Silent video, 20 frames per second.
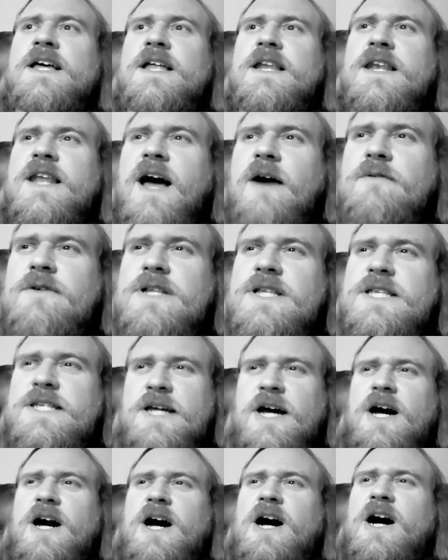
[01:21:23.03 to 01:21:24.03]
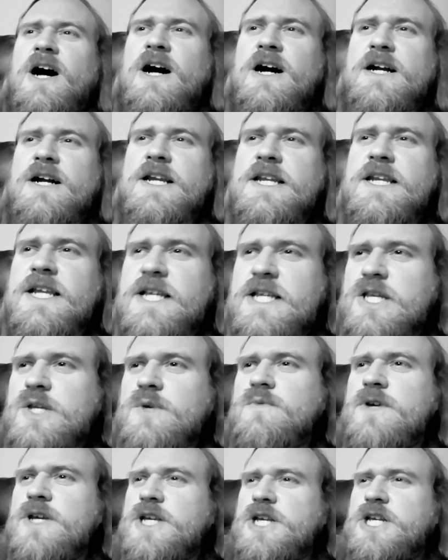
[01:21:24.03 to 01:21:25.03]
Now in darkness
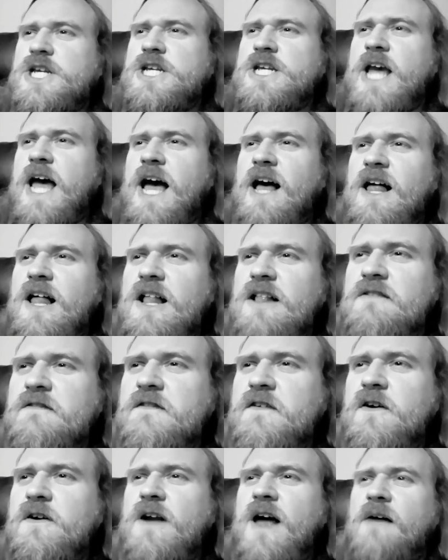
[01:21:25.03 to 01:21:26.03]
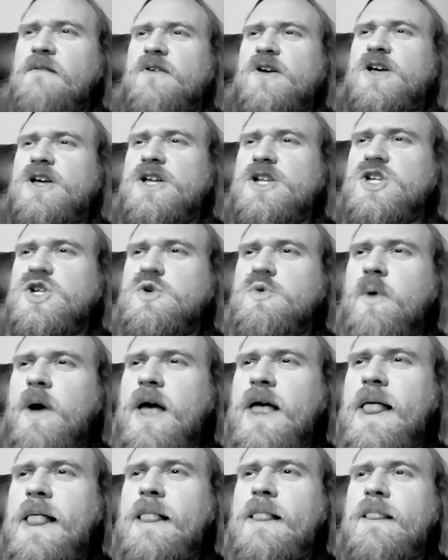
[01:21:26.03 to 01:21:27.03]
we shall forever
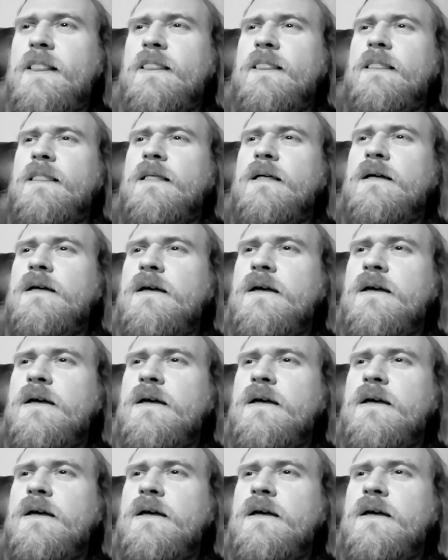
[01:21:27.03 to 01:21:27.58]
dwell.